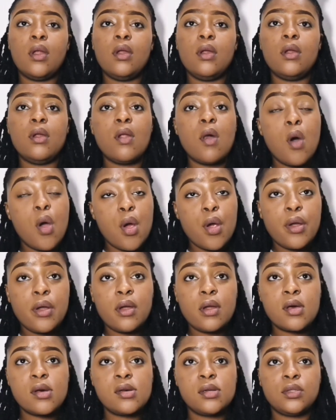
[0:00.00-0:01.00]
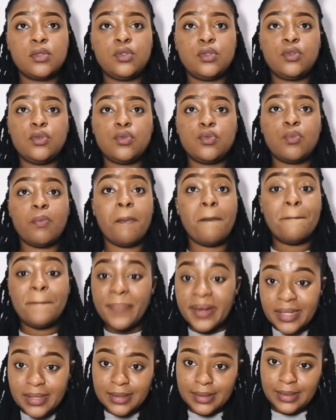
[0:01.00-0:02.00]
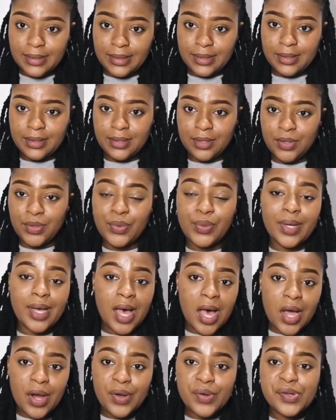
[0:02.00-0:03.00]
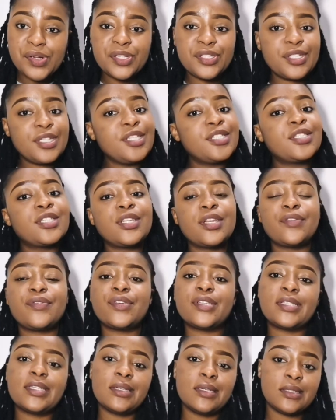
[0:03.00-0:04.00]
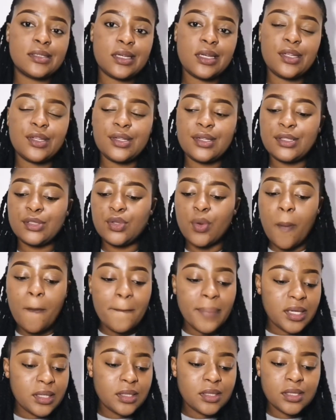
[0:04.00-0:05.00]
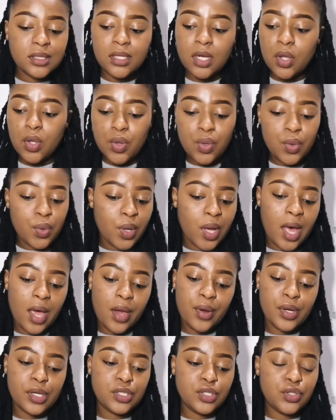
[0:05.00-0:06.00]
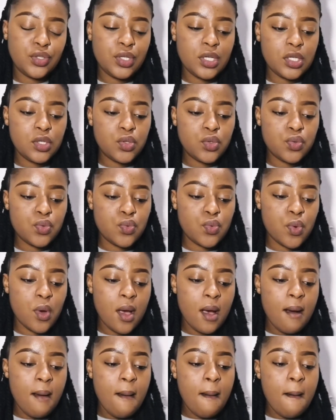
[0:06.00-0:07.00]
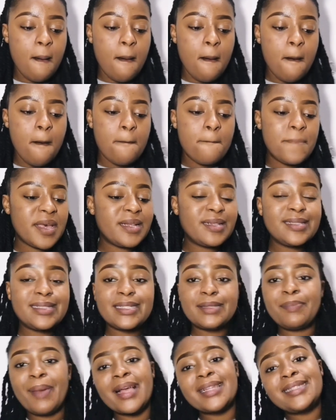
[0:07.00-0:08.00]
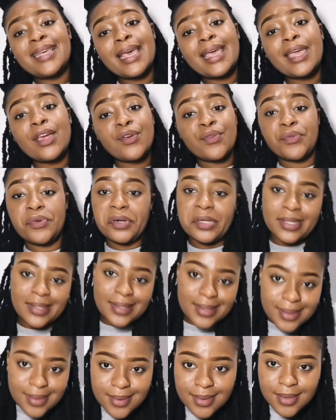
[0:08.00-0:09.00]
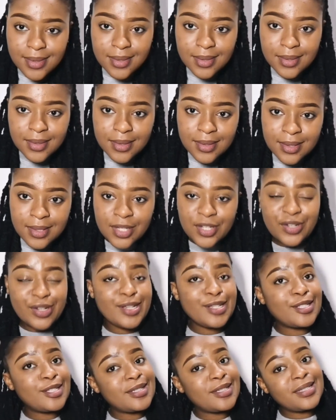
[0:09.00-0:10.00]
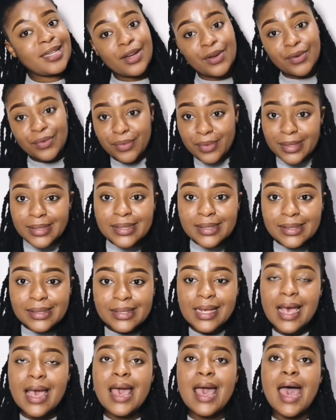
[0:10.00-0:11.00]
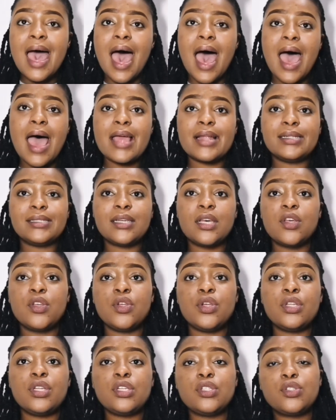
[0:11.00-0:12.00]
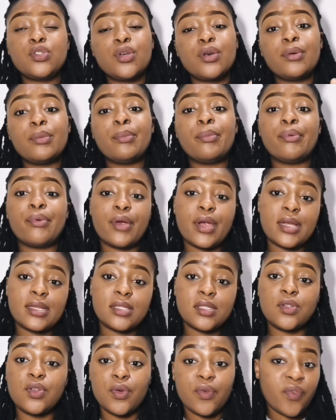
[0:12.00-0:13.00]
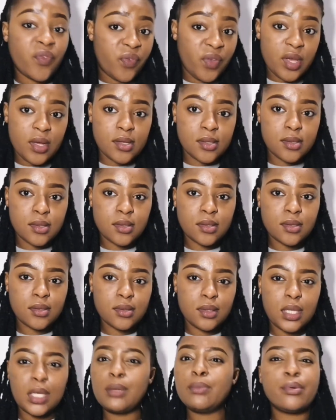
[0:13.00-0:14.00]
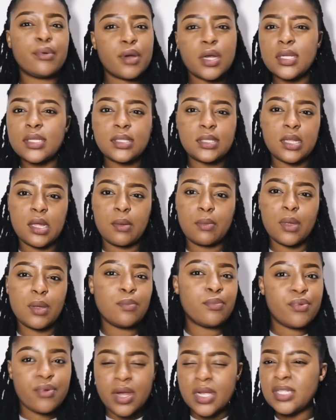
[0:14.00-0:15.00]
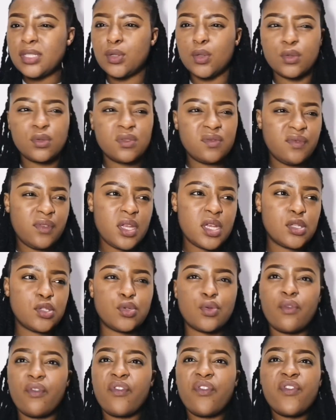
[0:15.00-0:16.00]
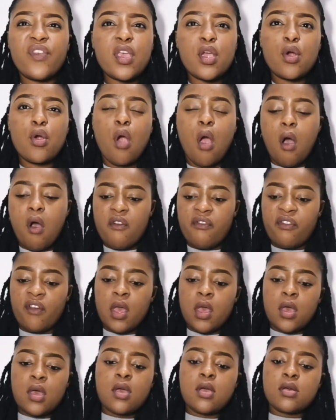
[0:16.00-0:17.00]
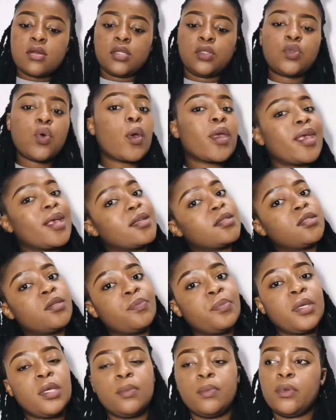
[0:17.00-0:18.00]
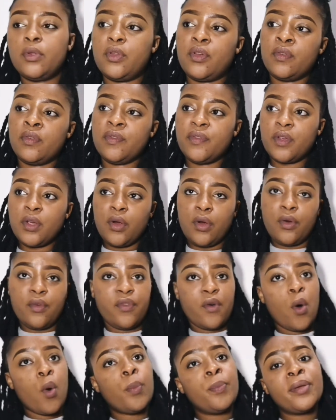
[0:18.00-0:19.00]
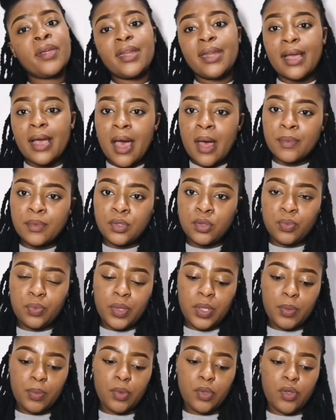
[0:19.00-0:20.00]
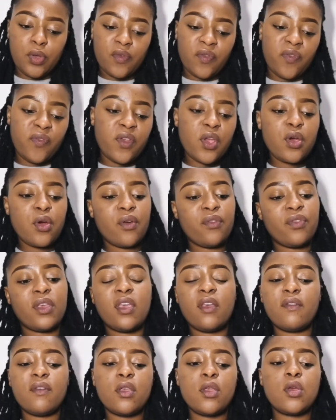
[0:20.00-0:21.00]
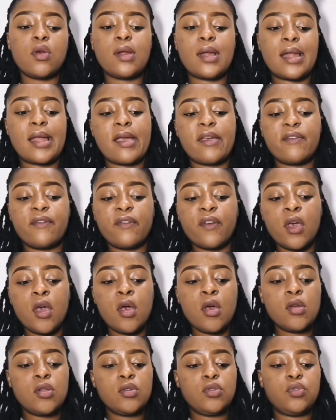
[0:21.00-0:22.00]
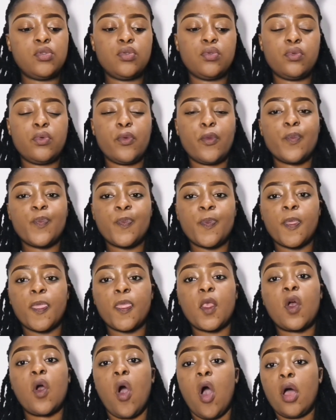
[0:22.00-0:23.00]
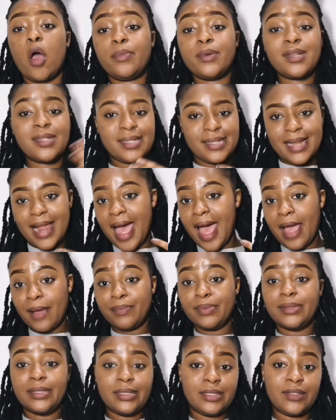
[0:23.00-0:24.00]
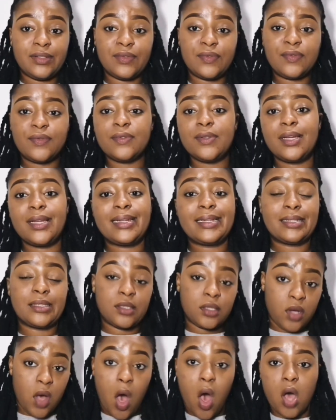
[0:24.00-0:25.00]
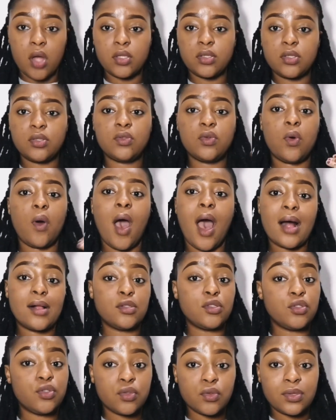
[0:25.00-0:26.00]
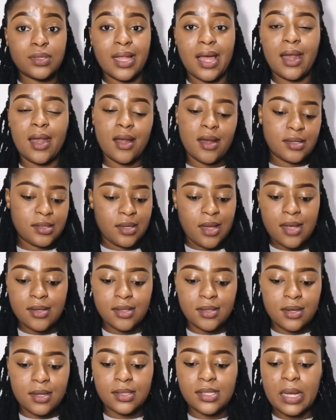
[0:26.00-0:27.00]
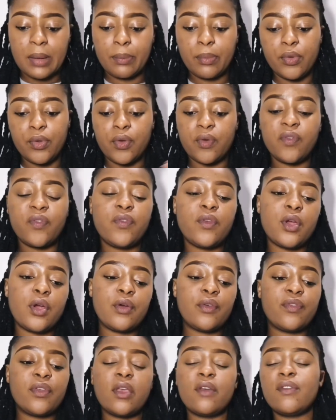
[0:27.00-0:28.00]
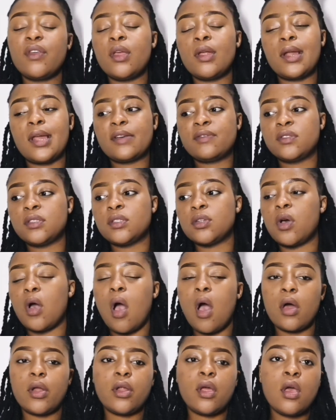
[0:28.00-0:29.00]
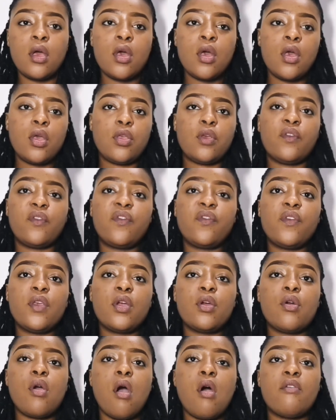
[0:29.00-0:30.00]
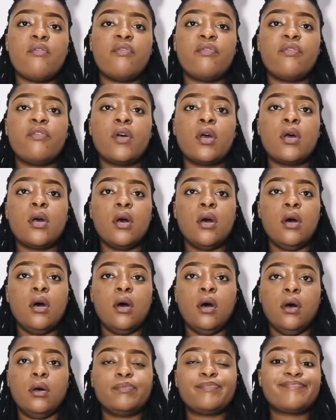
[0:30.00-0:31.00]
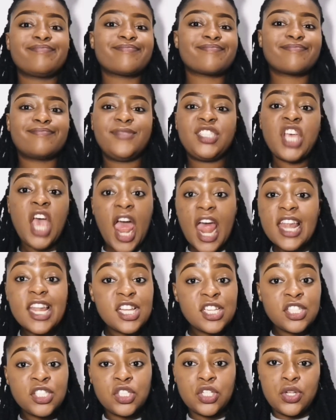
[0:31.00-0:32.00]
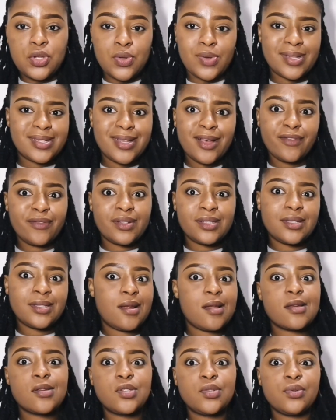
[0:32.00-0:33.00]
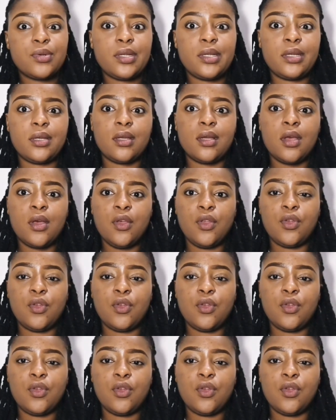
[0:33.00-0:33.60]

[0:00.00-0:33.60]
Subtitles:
learn to build your courage each and every single day. You need to build your courage. You need to build it by taking risks. You need to take risks, and you need to embrace your fears. Embrace them. Embrace those fears. Your fear of talking to people, your fear of opening up to people, your fear of giving your life to God, because now I believe in God, so I'll use that as an example. Your fear of giving your life to God, your fear of challenging yourself intellectually,